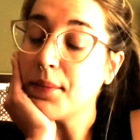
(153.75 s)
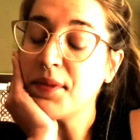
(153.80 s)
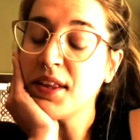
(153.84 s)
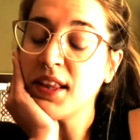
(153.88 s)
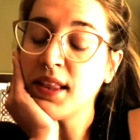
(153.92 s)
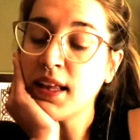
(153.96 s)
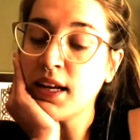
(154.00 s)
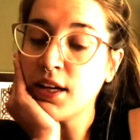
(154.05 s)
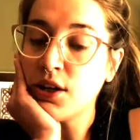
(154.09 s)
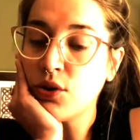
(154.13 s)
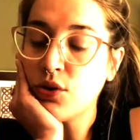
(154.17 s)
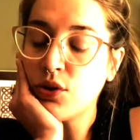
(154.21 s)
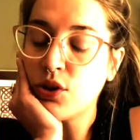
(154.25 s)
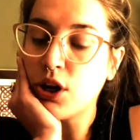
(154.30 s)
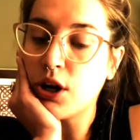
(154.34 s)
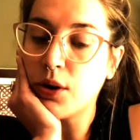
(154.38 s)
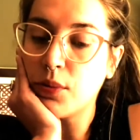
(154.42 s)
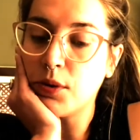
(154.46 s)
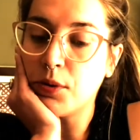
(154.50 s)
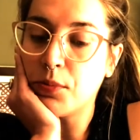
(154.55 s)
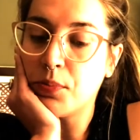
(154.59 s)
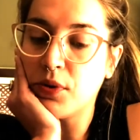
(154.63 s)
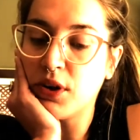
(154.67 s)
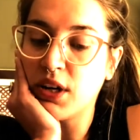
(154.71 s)
that you thought
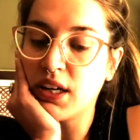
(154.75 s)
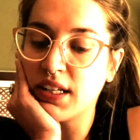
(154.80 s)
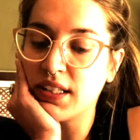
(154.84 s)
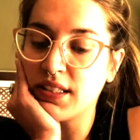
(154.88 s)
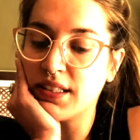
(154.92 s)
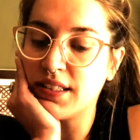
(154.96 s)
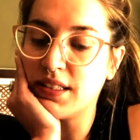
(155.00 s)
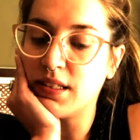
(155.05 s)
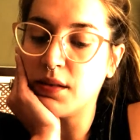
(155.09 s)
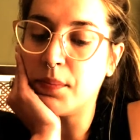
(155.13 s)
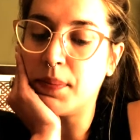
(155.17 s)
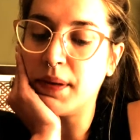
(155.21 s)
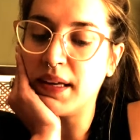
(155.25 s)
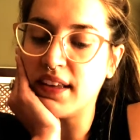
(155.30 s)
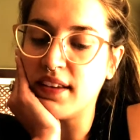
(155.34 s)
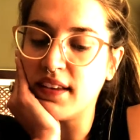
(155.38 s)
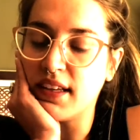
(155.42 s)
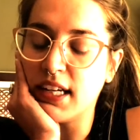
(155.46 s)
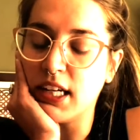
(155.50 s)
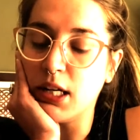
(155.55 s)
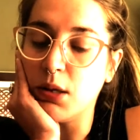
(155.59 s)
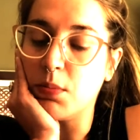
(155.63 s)
would bring stability,